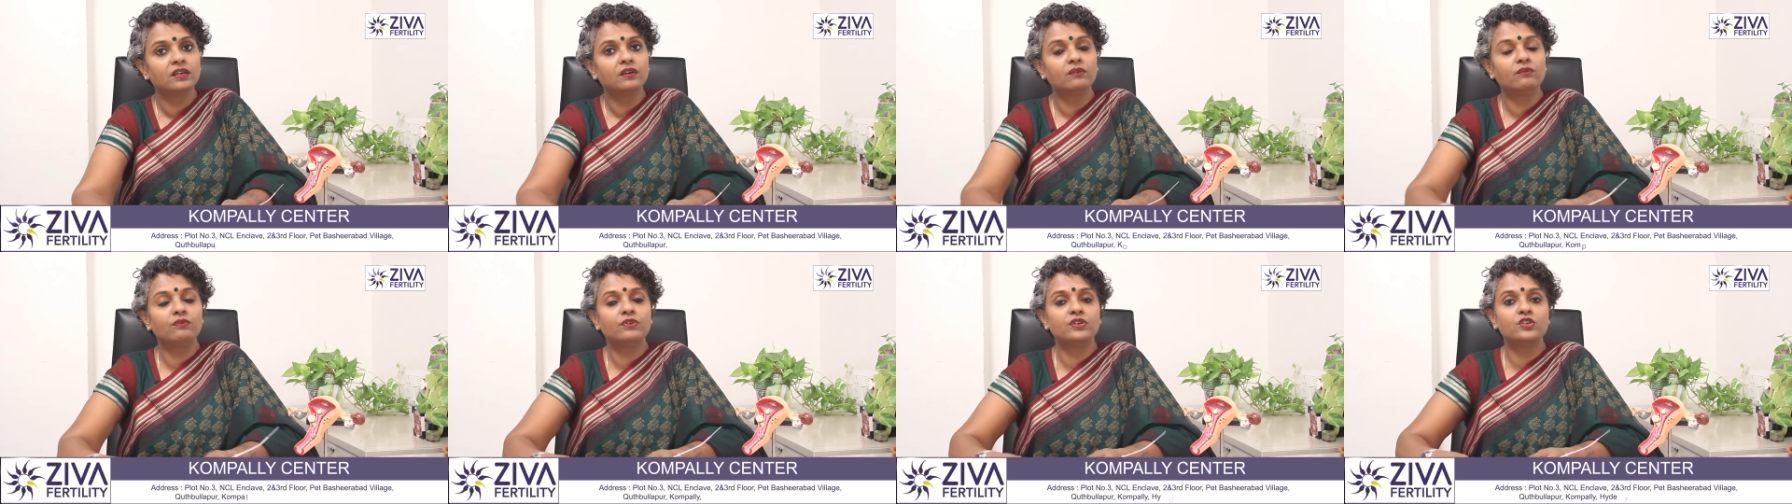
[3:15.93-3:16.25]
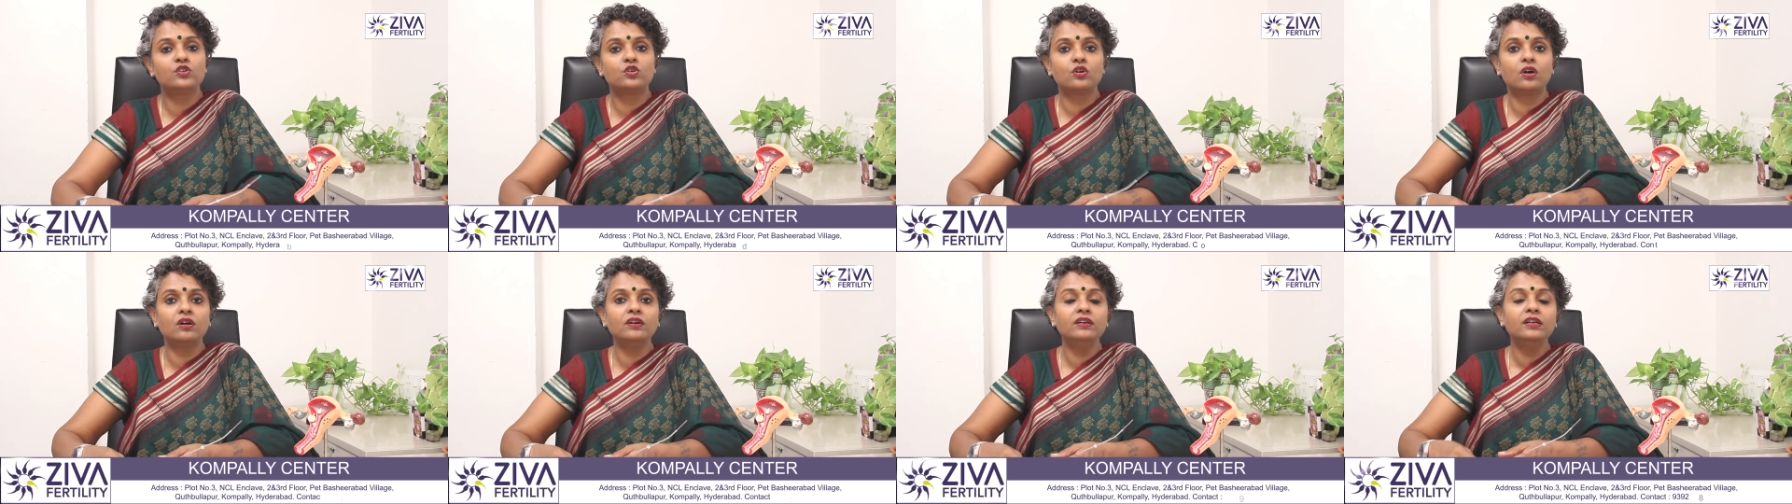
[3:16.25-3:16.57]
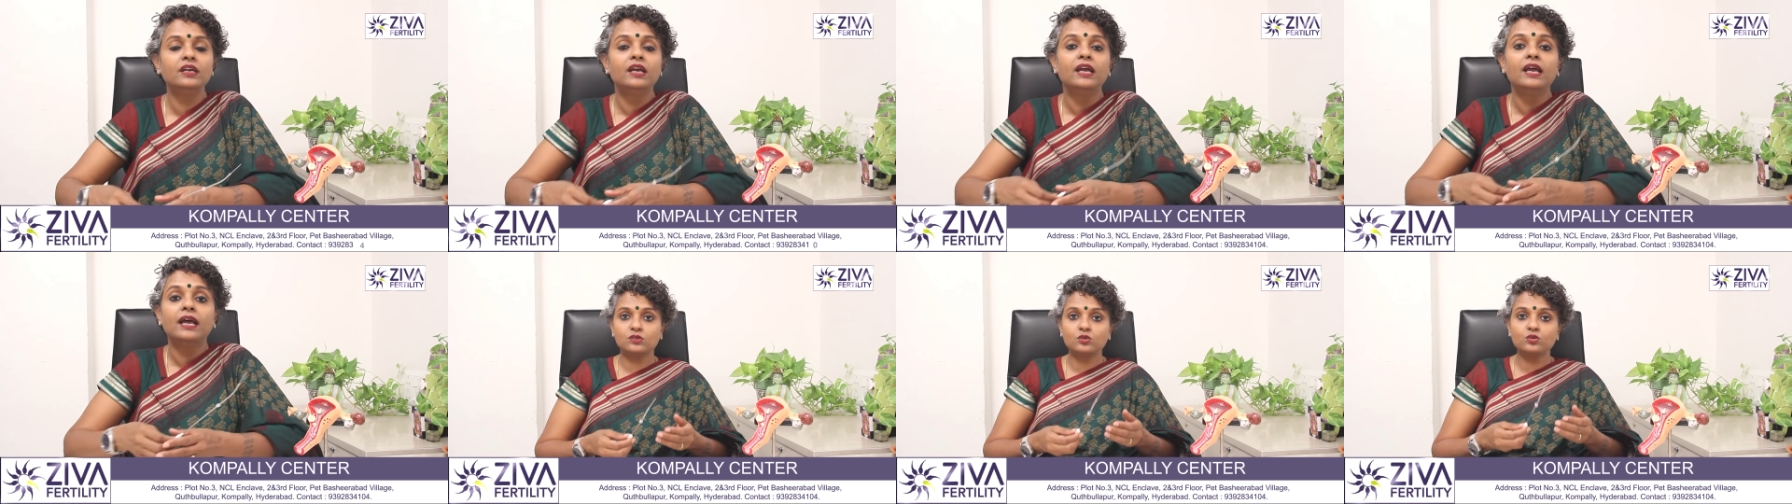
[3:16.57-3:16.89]

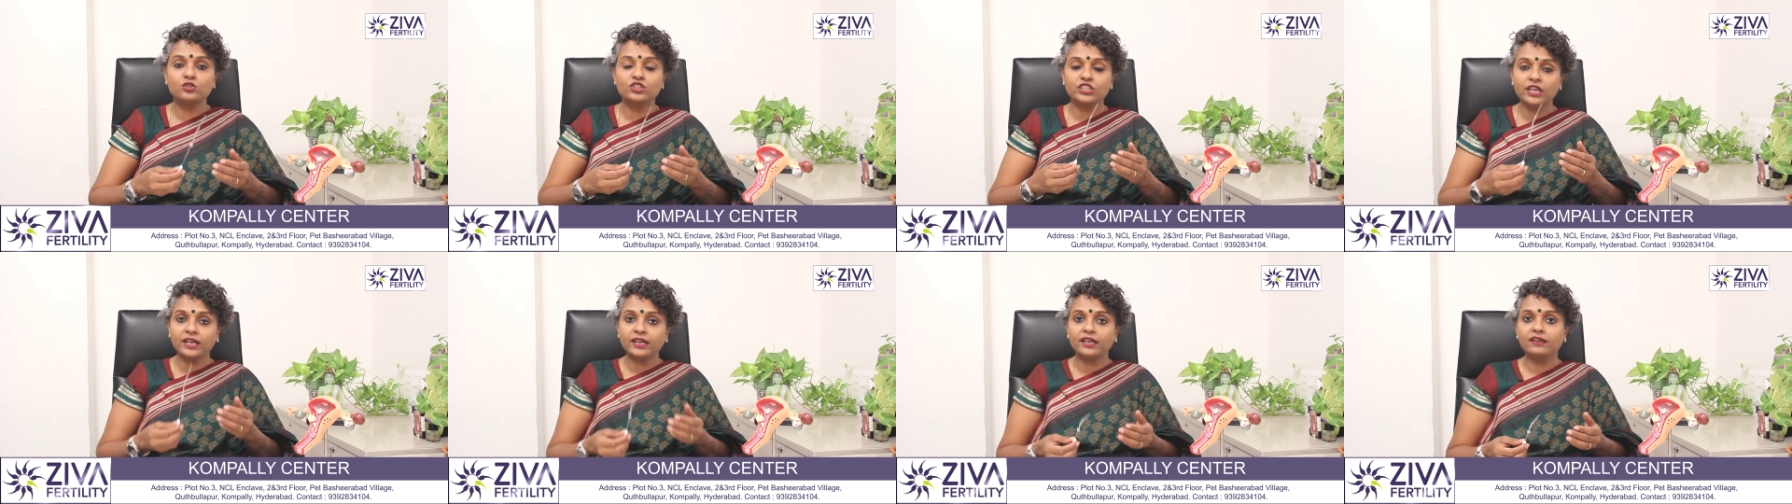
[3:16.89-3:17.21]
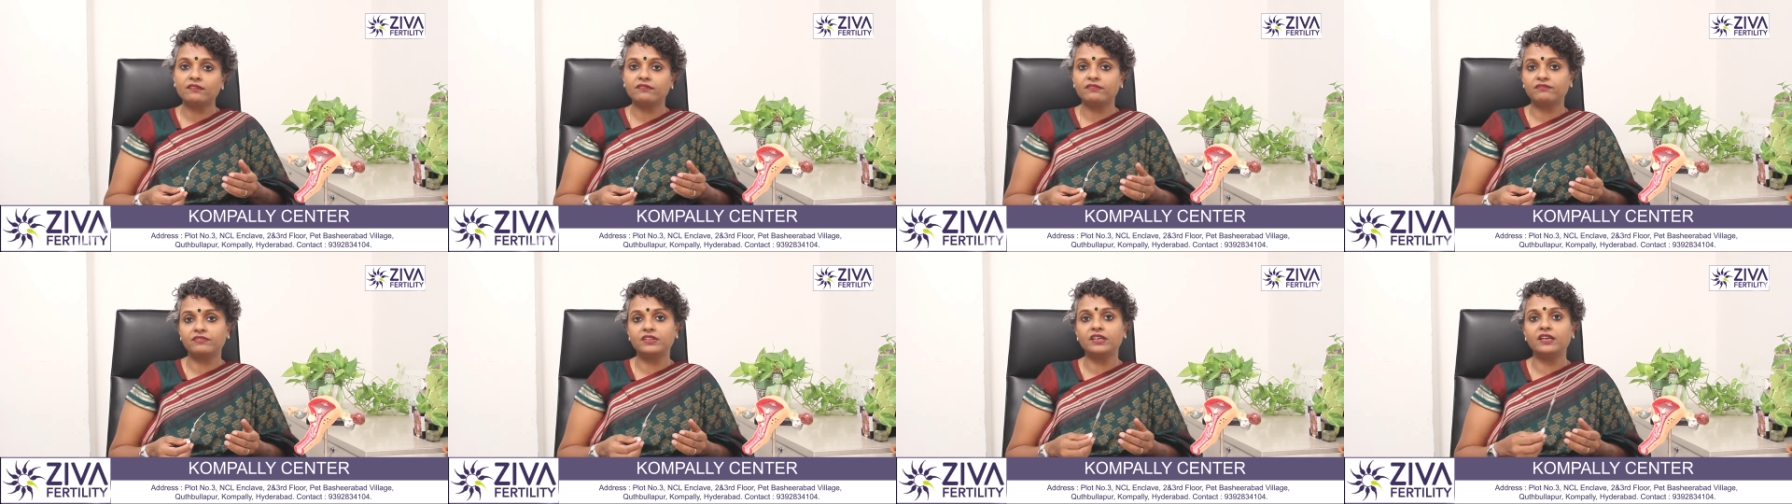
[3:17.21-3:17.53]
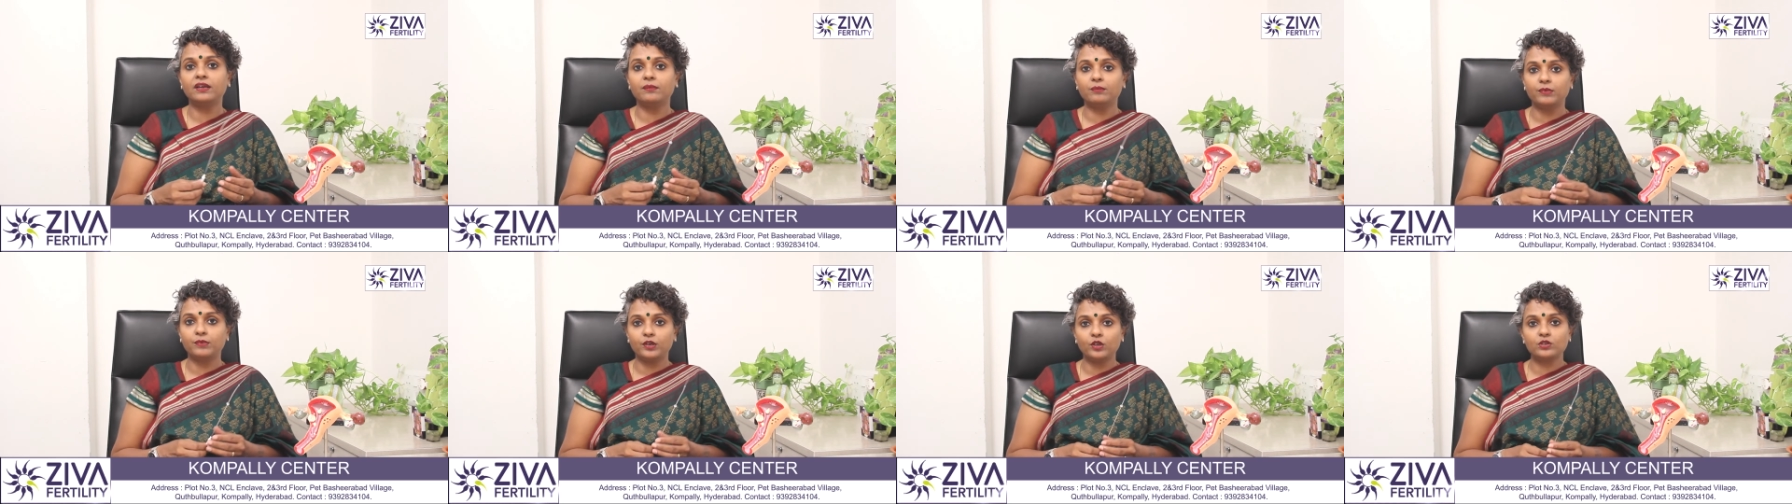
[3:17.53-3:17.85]
withdrawn to check if
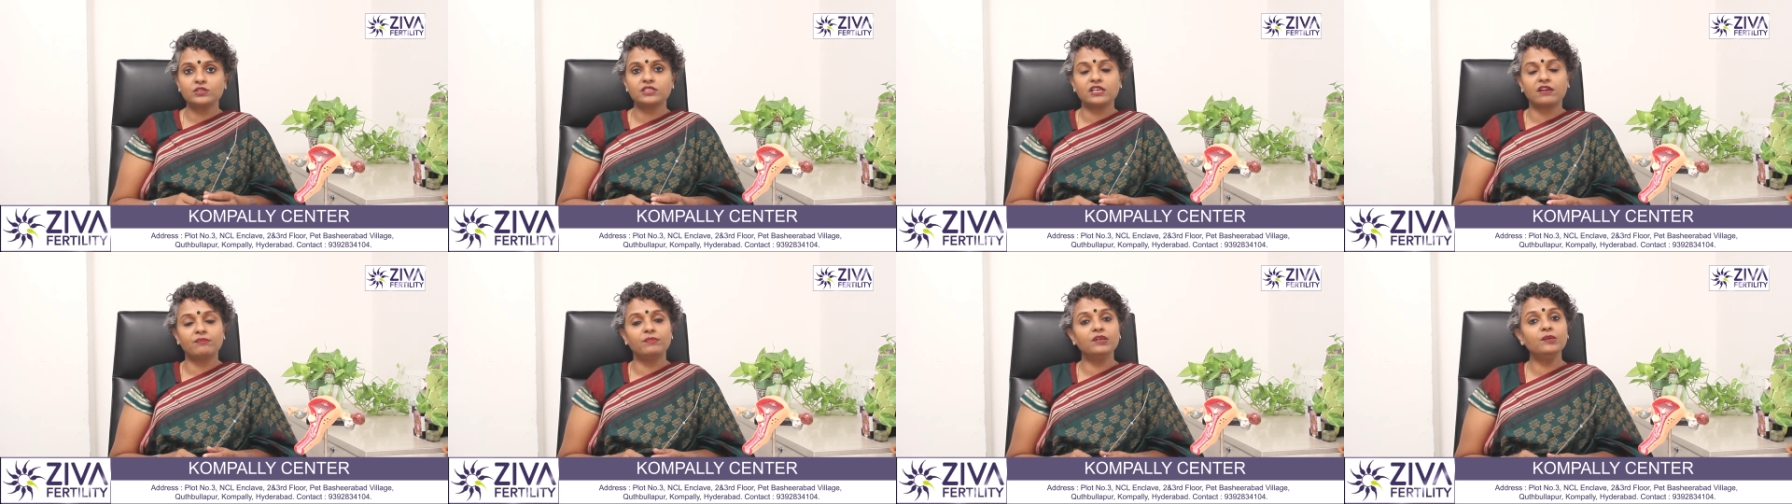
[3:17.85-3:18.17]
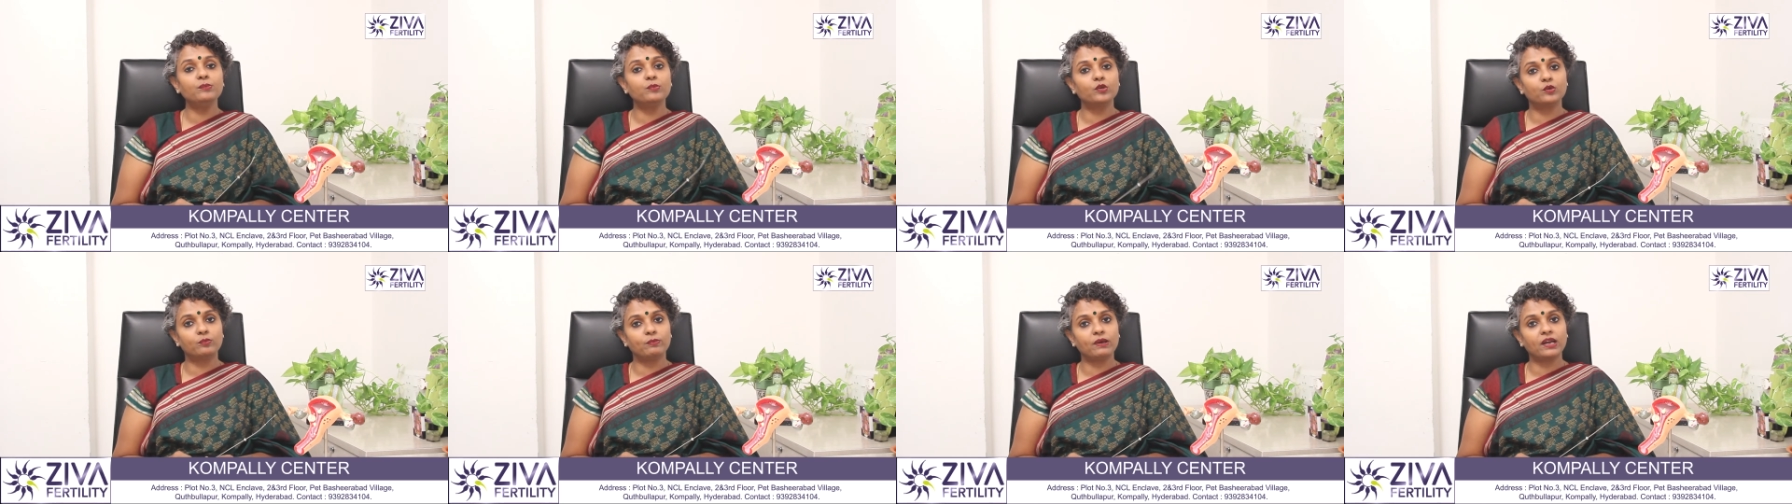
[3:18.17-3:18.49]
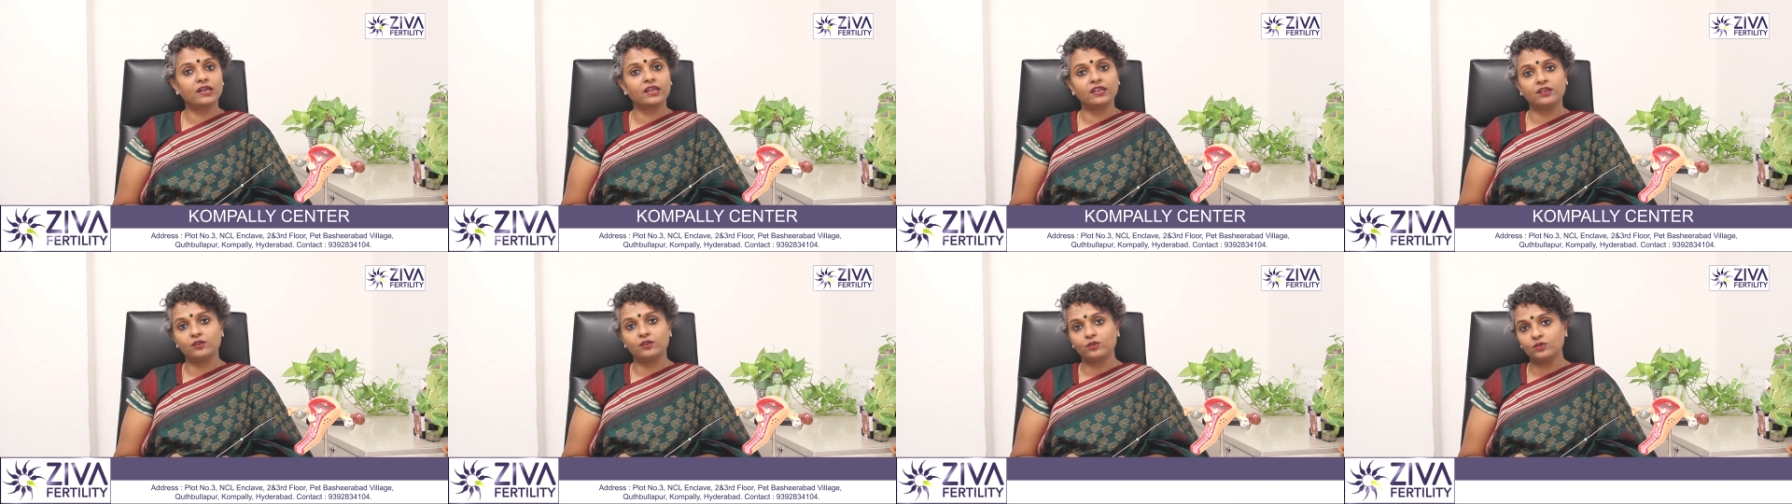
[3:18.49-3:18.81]
the embryos have been put
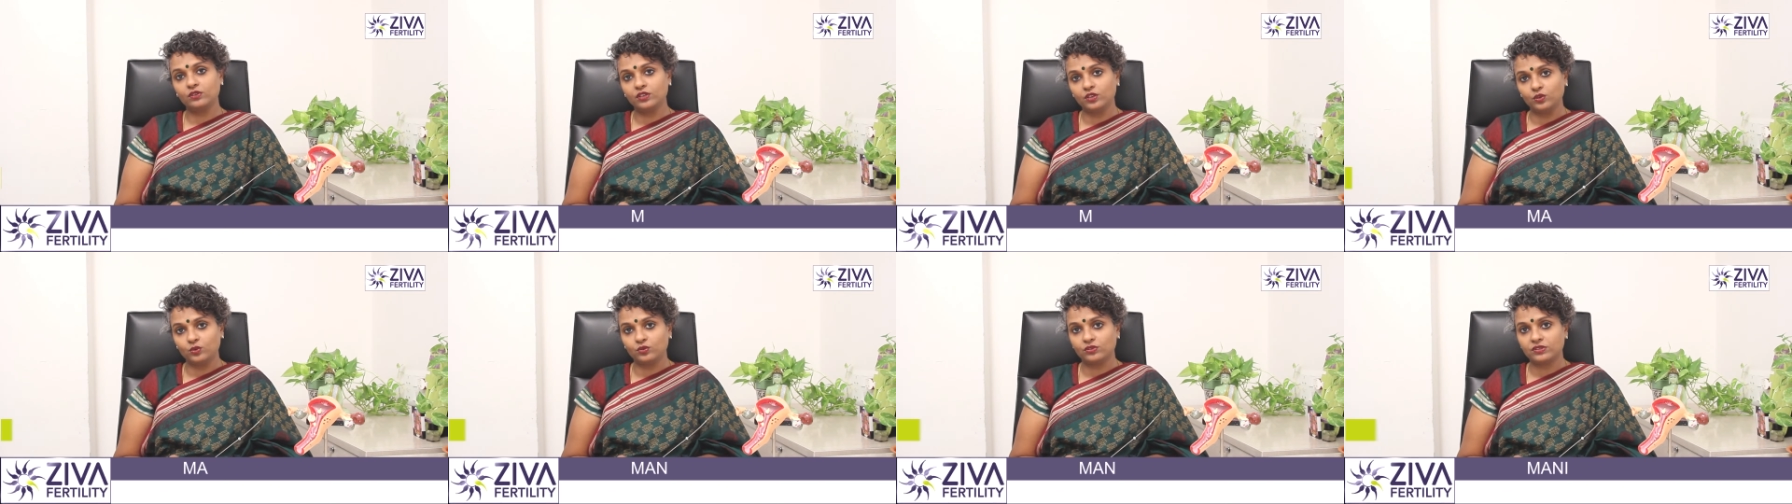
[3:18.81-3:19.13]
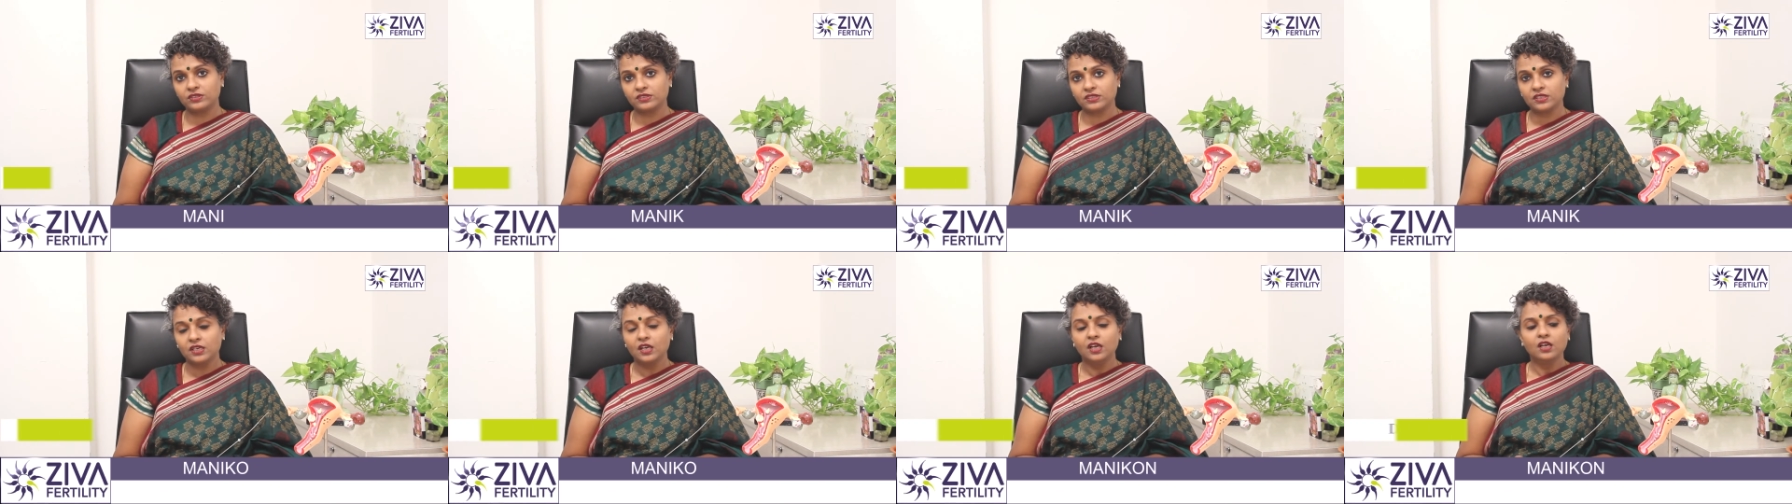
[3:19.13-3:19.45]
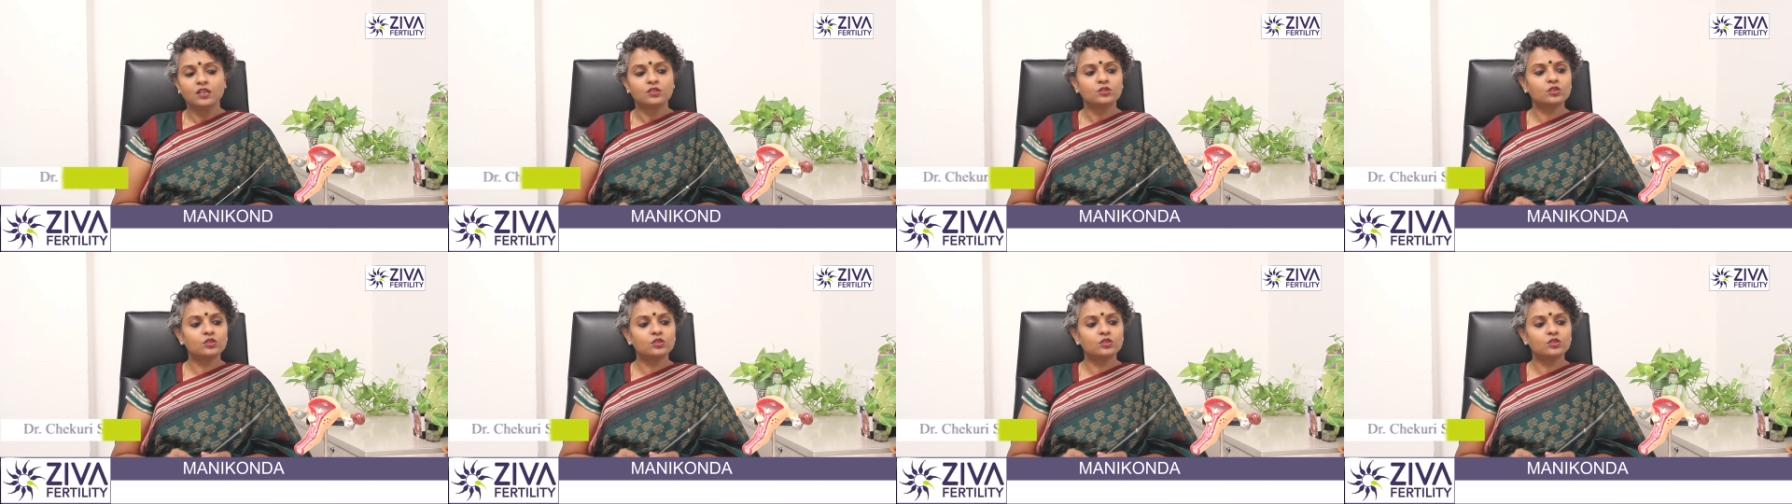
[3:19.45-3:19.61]
back into the uterus.